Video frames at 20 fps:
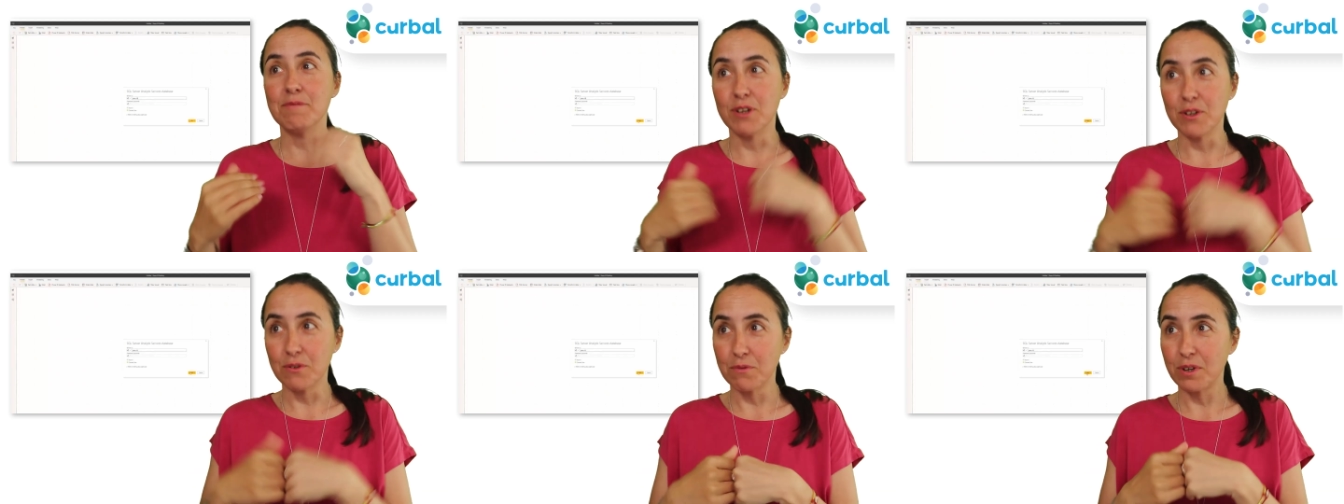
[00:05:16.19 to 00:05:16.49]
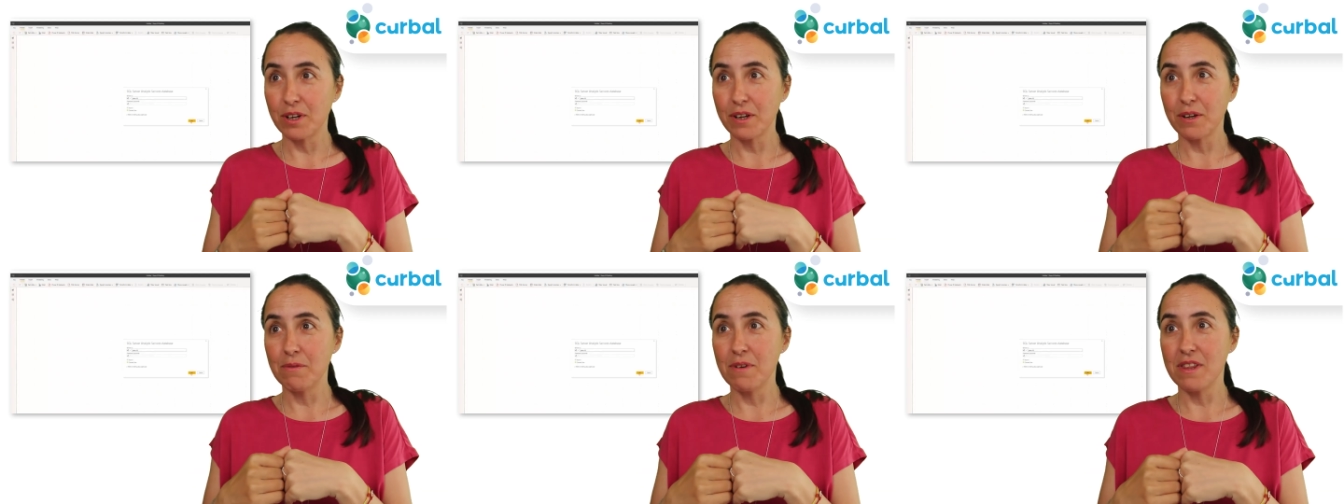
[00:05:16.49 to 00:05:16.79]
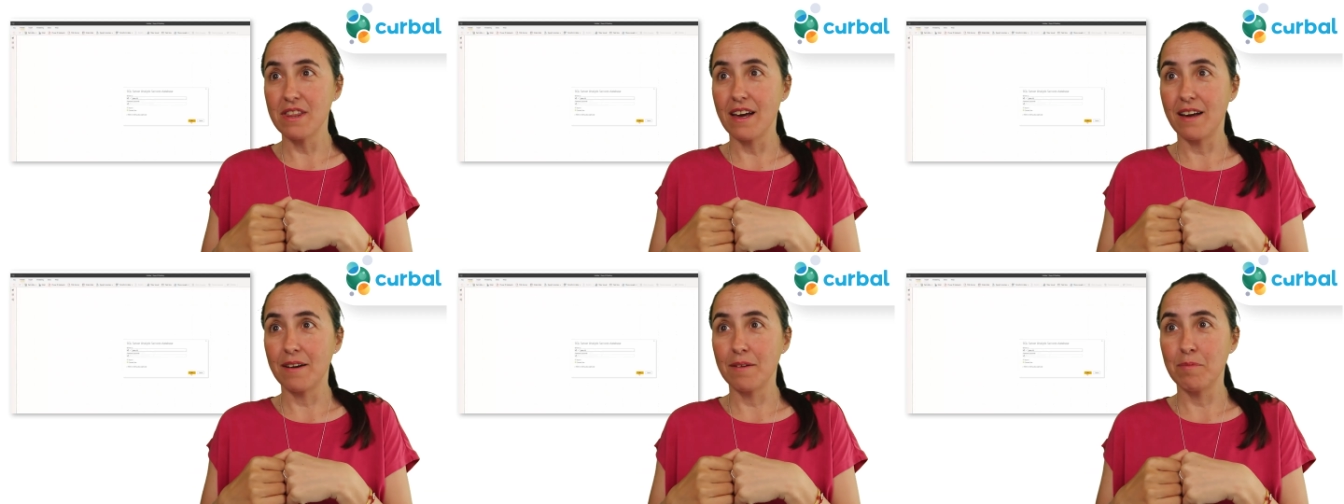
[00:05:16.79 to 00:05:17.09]
not working
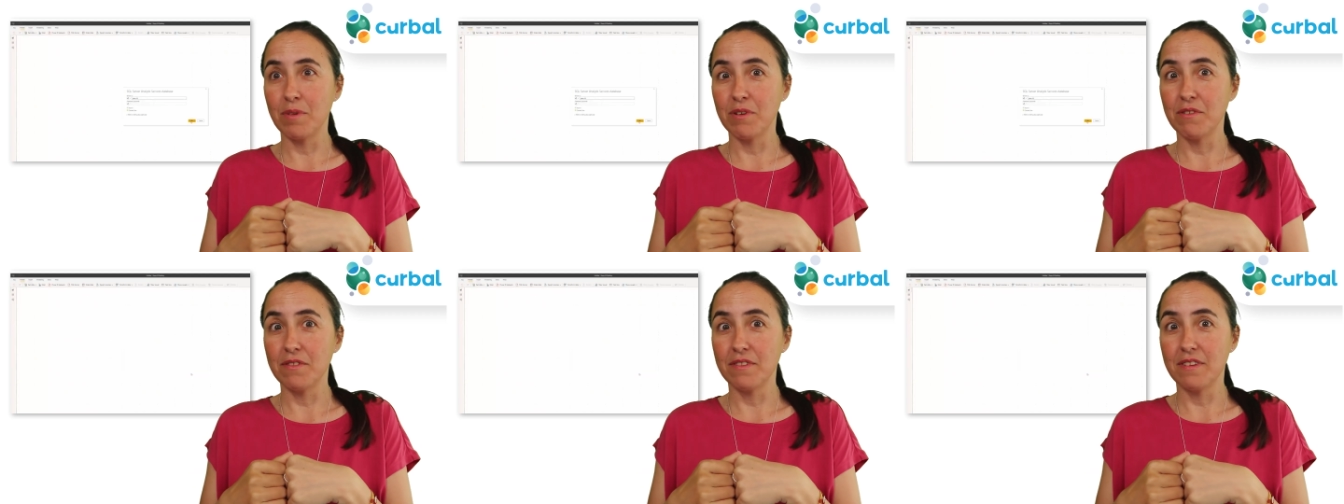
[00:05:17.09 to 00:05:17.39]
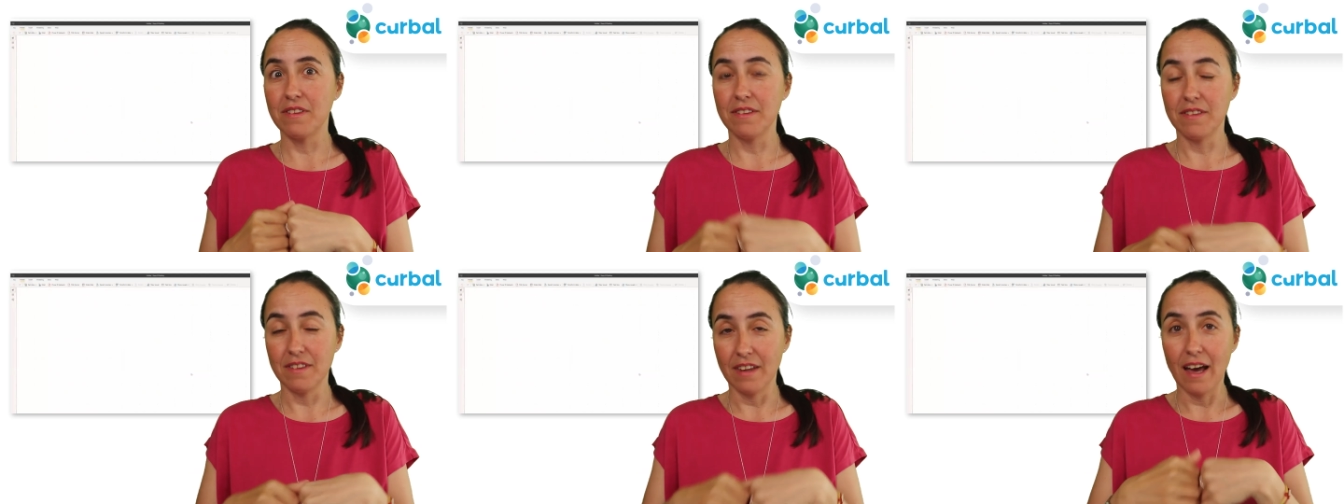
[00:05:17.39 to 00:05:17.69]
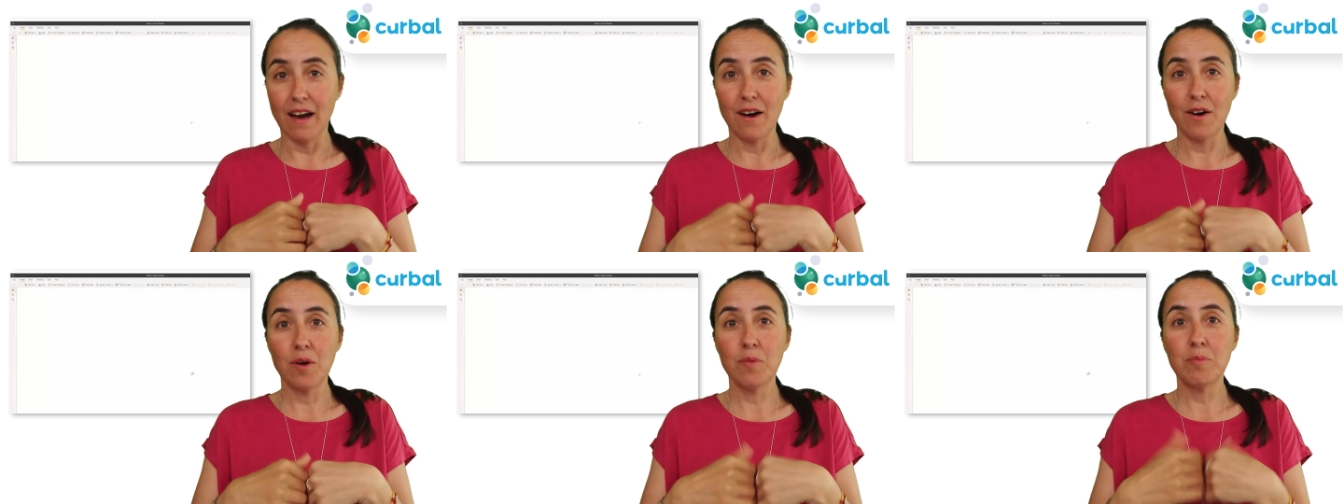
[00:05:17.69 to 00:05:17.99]
with that
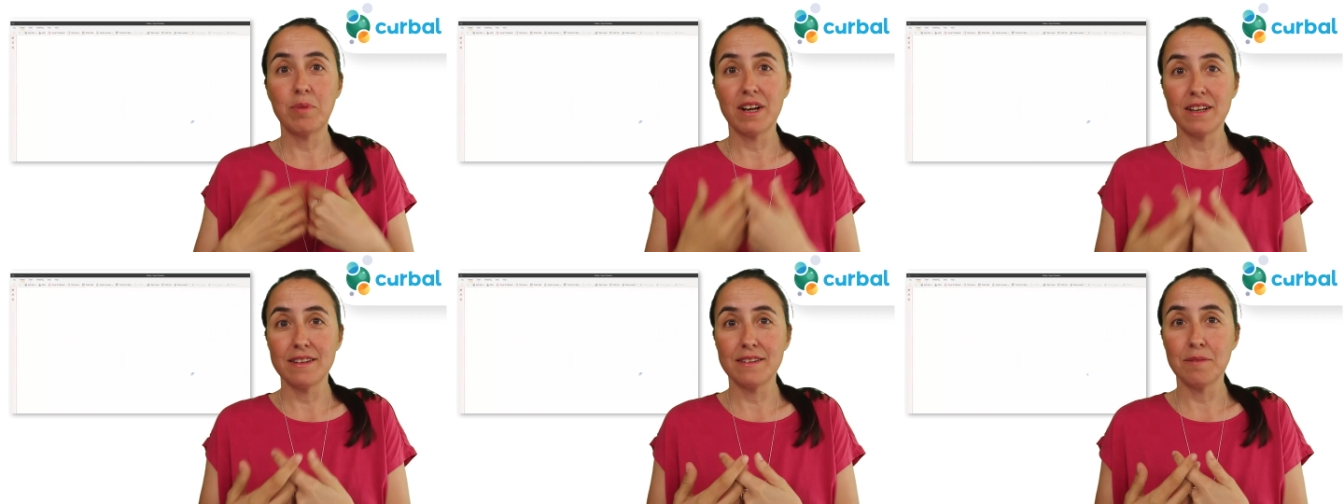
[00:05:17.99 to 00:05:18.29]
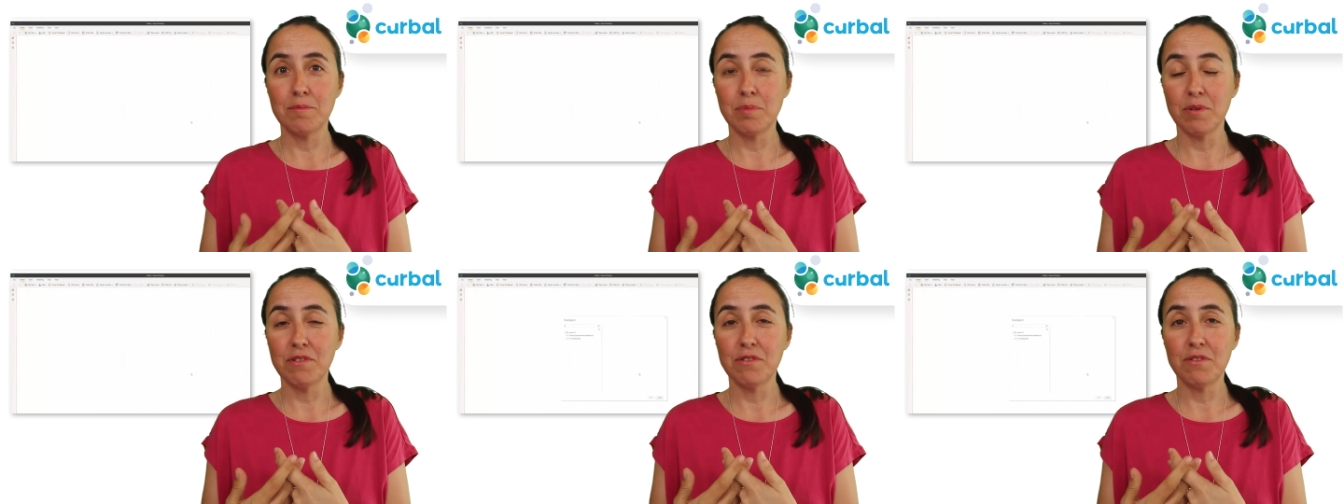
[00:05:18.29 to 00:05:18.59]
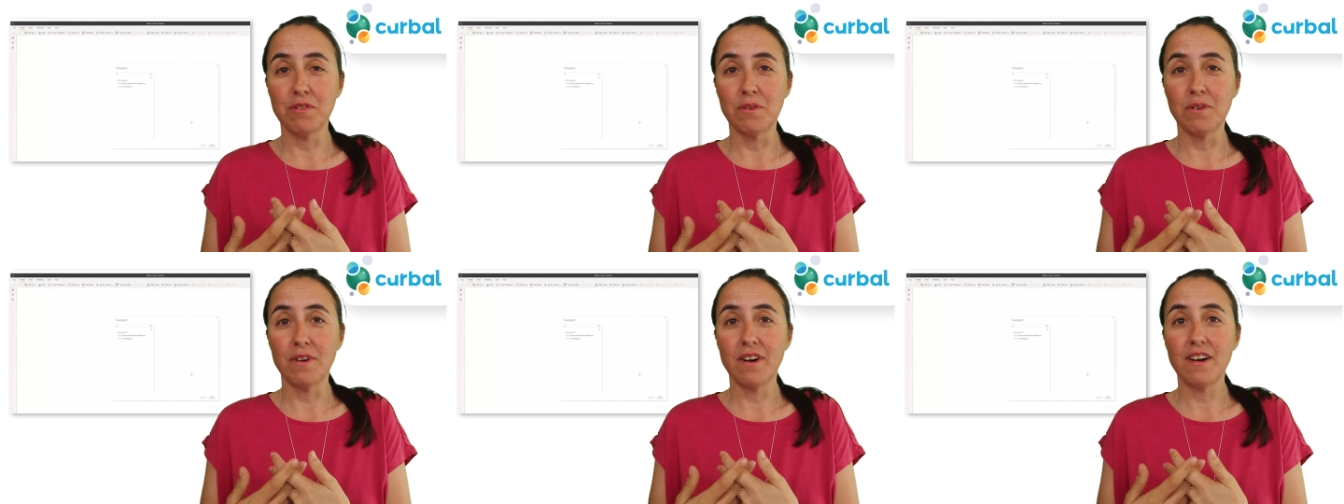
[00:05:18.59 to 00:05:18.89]
now, but I did
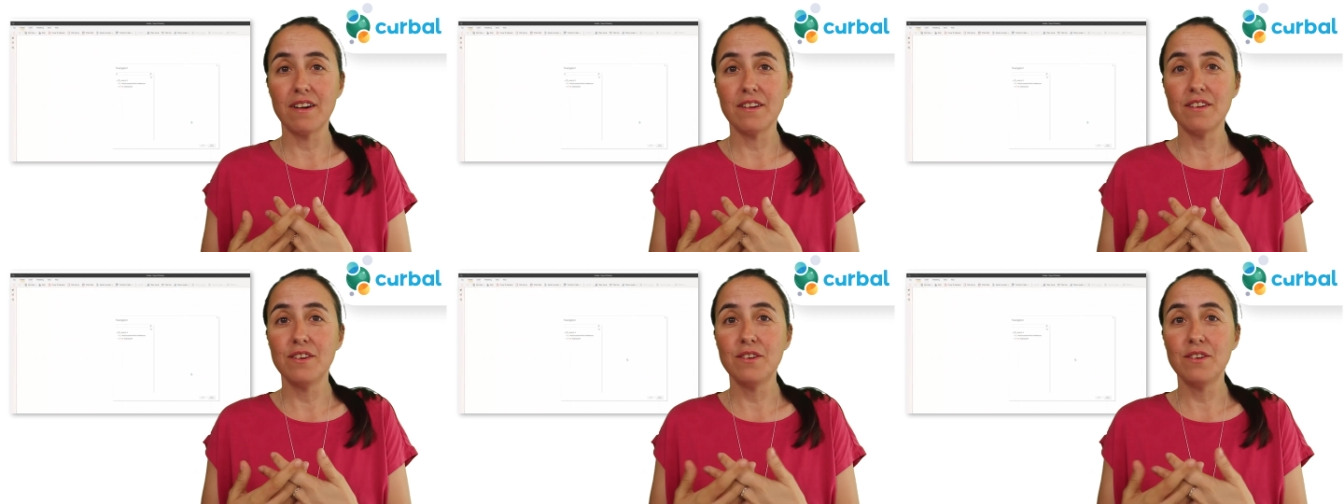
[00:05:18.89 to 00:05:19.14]
before.